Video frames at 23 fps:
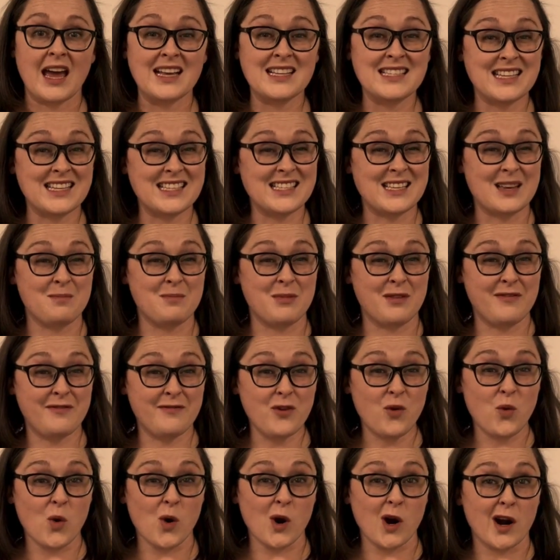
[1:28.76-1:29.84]
As I said
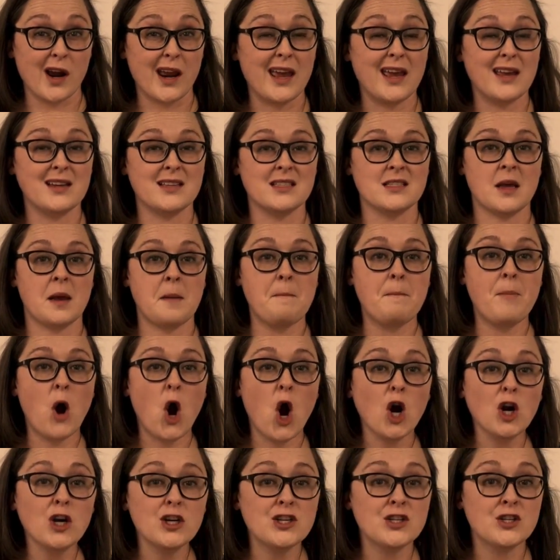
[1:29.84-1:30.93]
before, it is a
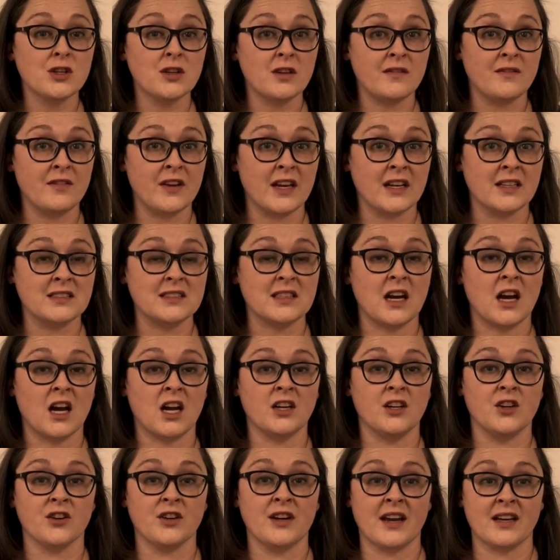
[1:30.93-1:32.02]
partial advance
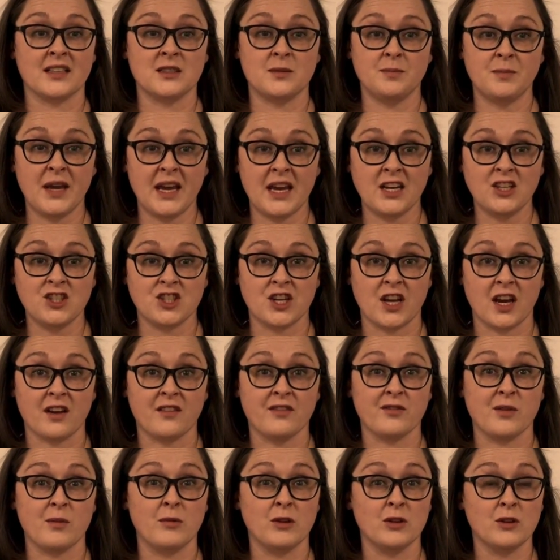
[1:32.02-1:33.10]
on your next paycheck
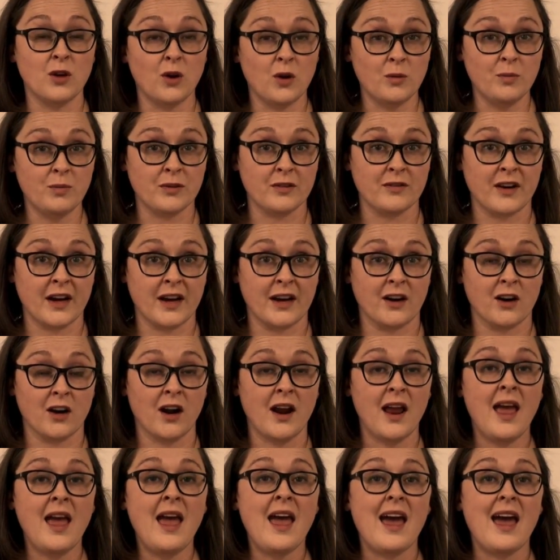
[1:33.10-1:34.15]
from a loan provider,